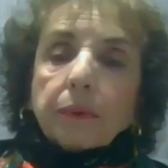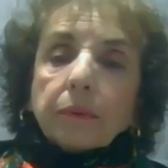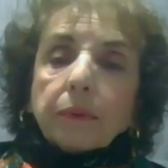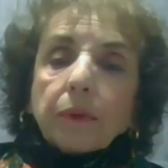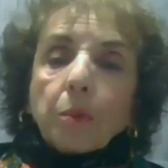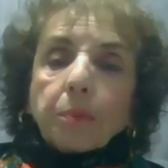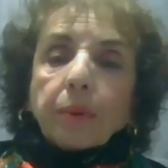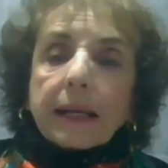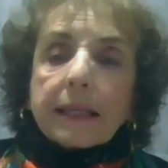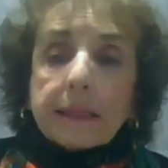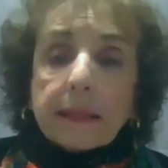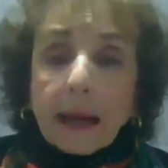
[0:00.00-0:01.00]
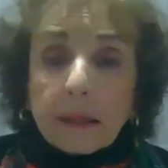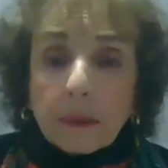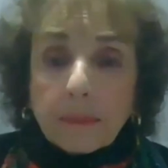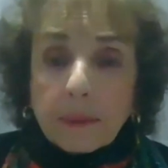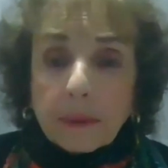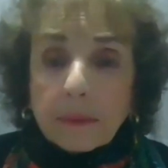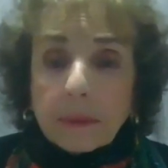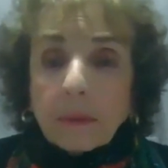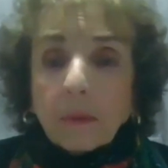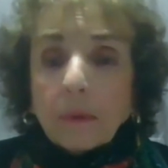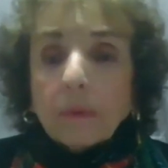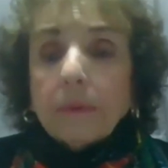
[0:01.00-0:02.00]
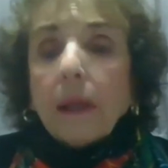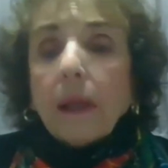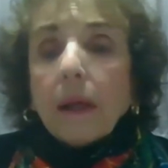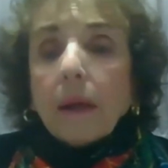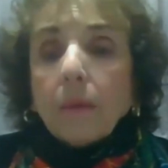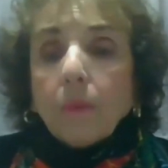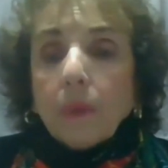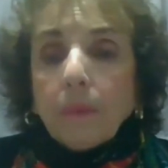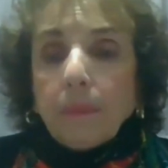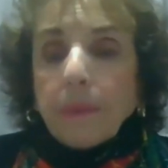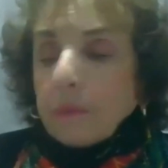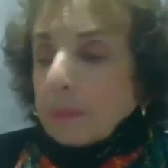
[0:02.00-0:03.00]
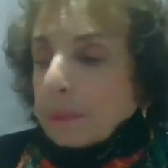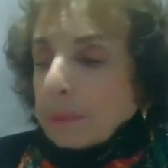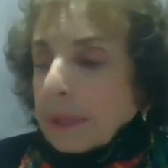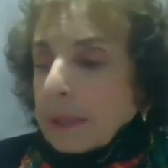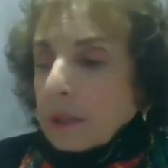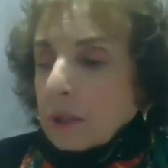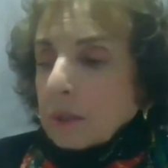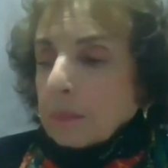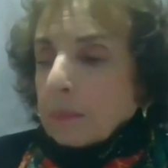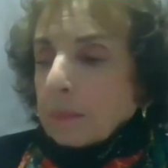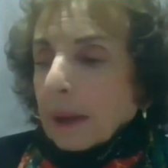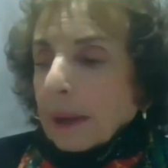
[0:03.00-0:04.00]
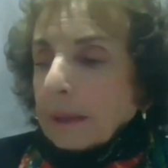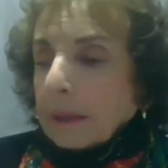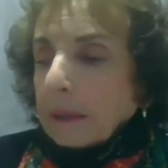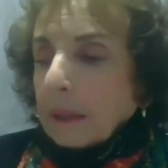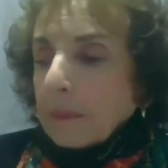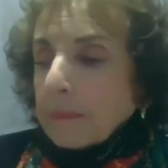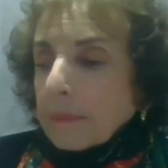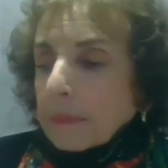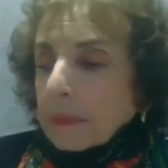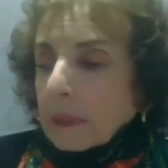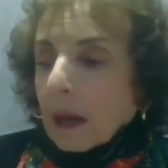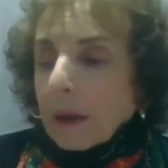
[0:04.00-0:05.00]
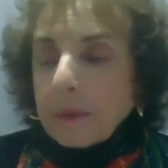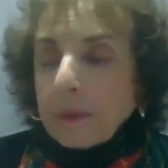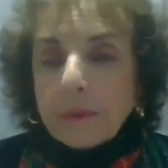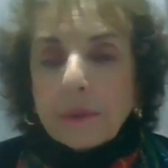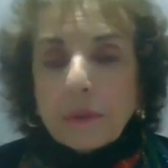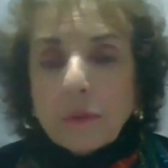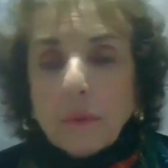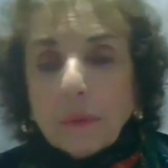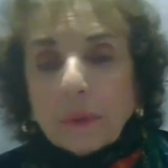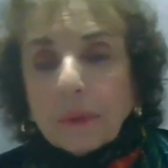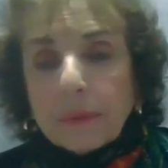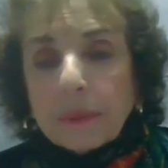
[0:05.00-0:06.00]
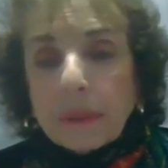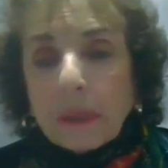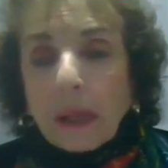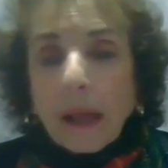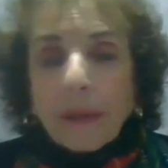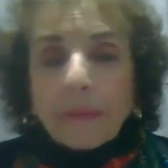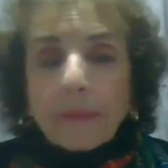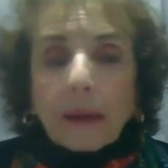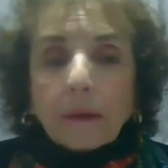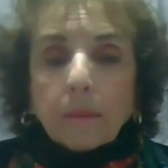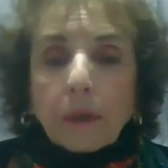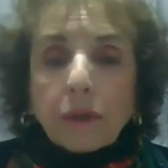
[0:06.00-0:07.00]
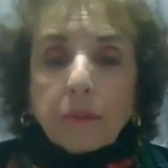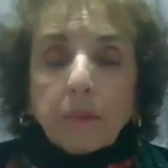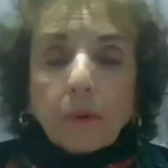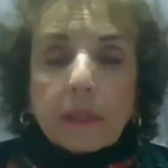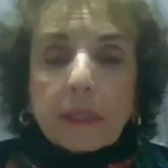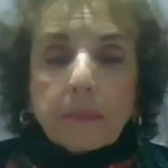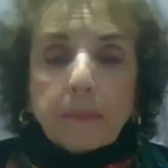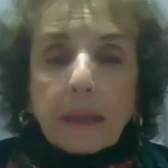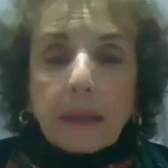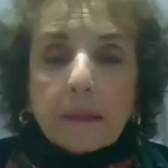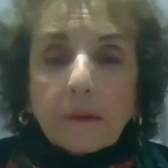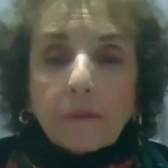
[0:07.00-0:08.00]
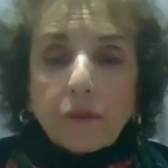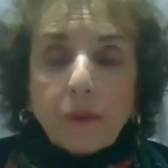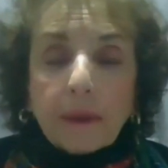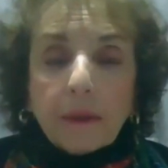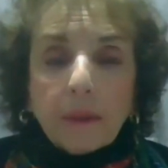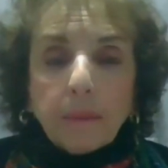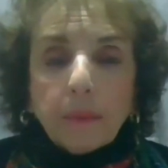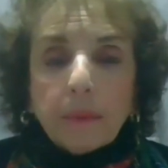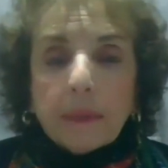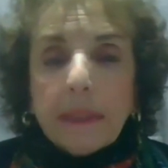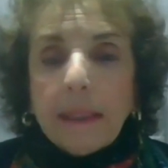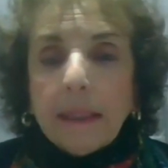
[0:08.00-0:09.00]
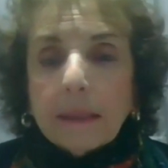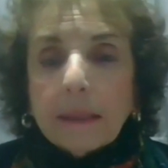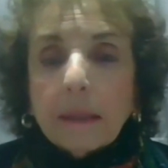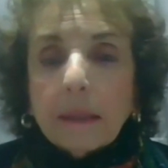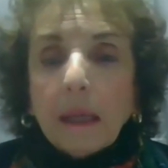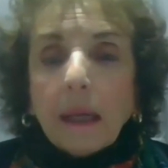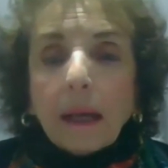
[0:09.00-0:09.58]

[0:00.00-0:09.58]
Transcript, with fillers: where low priced items are sold will be replaced by other stores that are much more expensive, trendy boutiques.